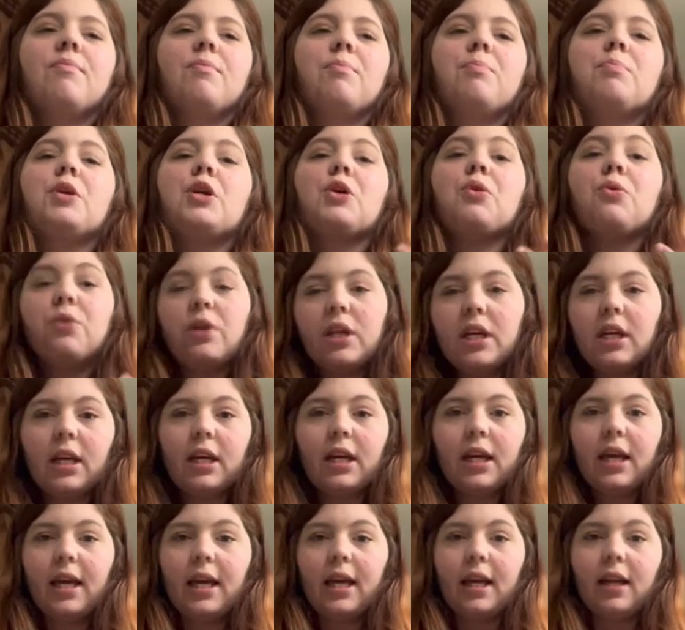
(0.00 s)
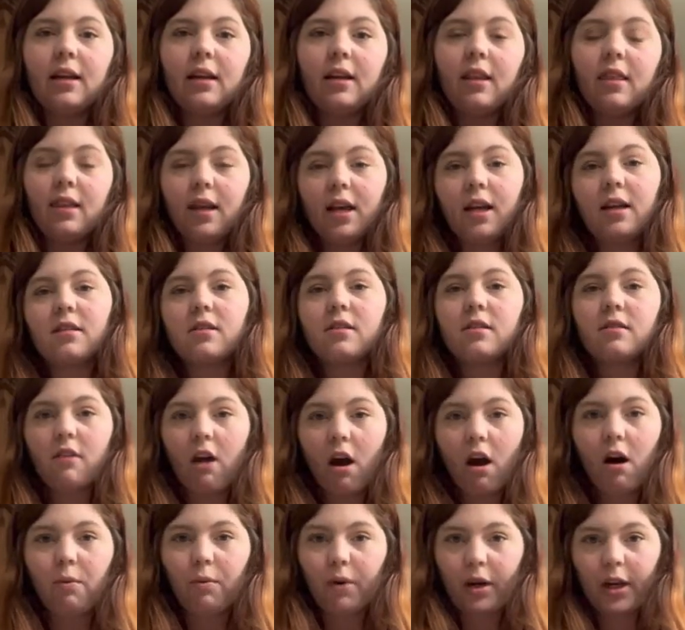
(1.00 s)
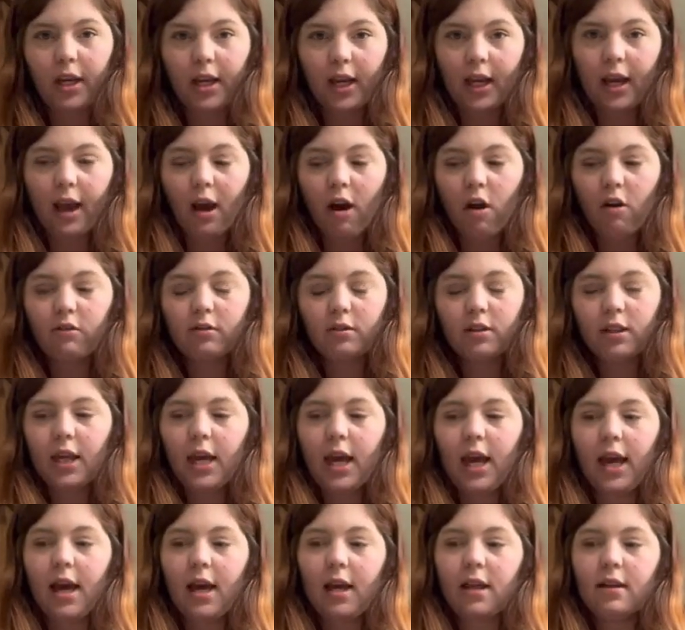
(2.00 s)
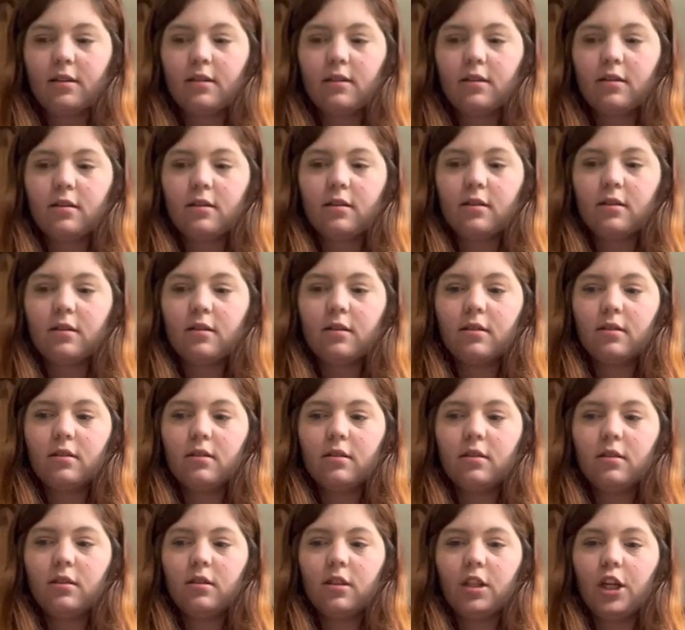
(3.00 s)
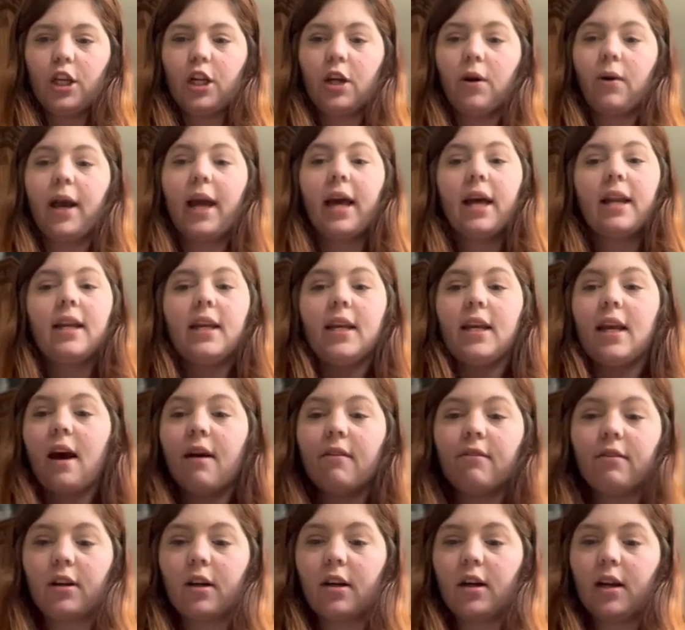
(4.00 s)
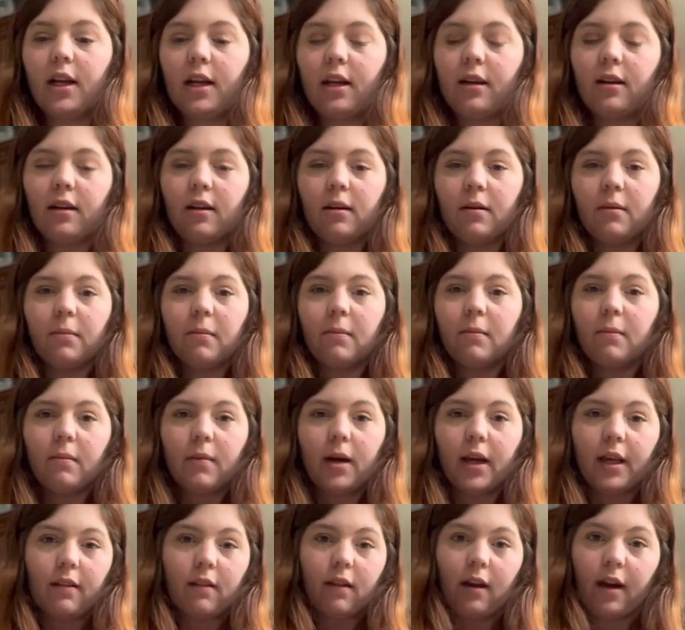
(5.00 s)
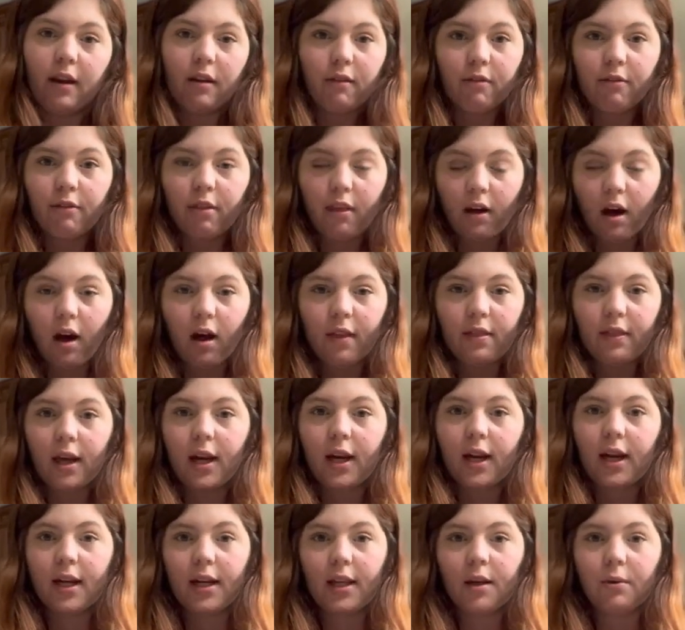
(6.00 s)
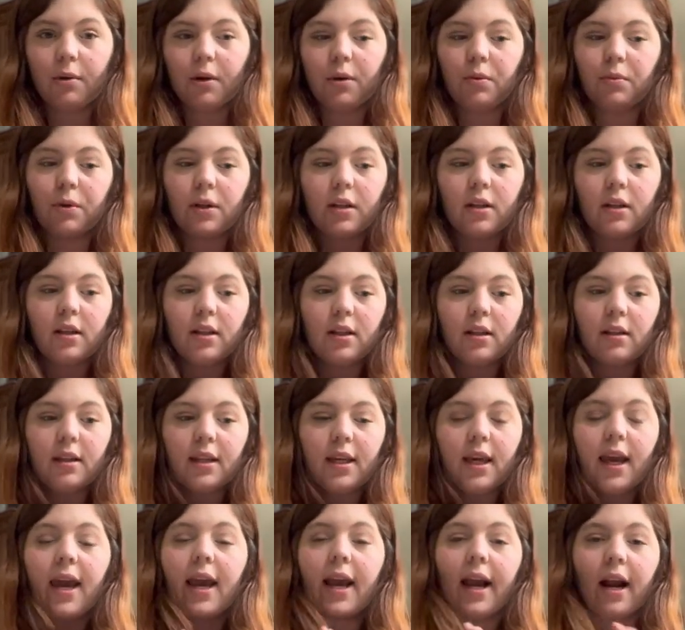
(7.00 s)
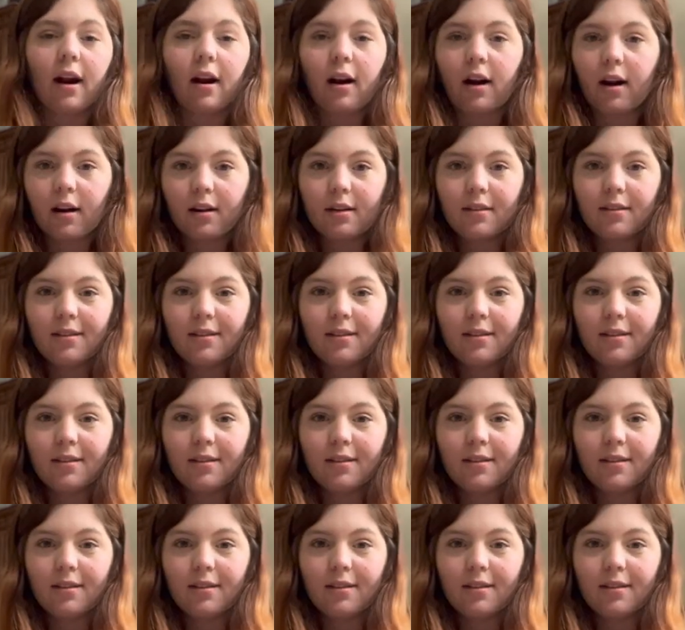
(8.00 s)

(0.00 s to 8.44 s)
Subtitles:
beauty in things not working out. And you know, I had never in my life thought that anyone would care